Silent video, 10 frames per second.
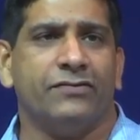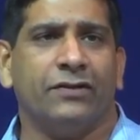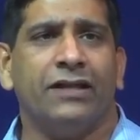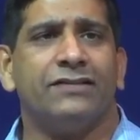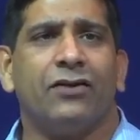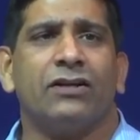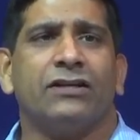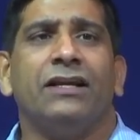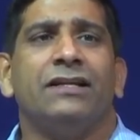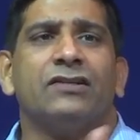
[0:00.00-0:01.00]
So that's not
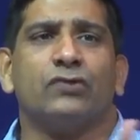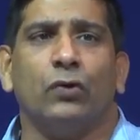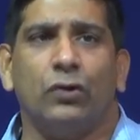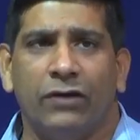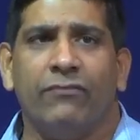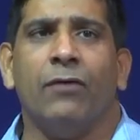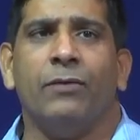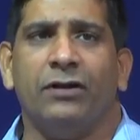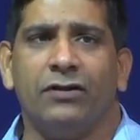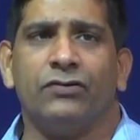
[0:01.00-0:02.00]
really the
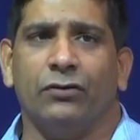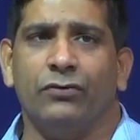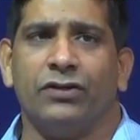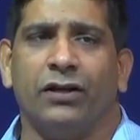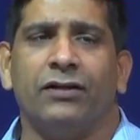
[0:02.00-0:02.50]
environmental solution.